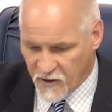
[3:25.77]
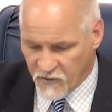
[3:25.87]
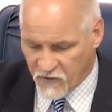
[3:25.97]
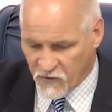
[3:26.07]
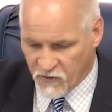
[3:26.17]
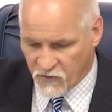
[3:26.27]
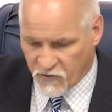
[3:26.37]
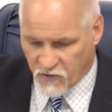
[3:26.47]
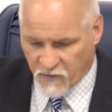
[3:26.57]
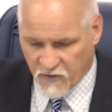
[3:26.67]
And social
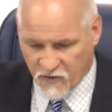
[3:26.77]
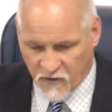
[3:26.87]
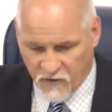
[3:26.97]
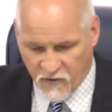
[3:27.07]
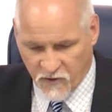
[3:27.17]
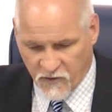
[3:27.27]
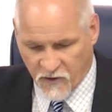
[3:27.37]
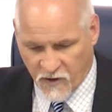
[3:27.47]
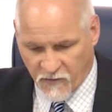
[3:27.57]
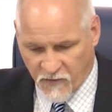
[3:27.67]
services is
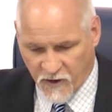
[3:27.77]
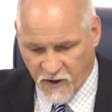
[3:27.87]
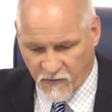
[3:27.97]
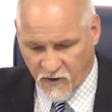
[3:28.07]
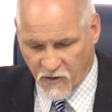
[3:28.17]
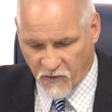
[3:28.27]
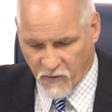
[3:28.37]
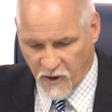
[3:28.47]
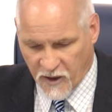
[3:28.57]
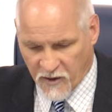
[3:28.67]
funding of
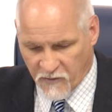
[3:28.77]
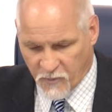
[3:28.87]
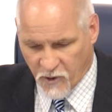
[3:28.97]
COVID-related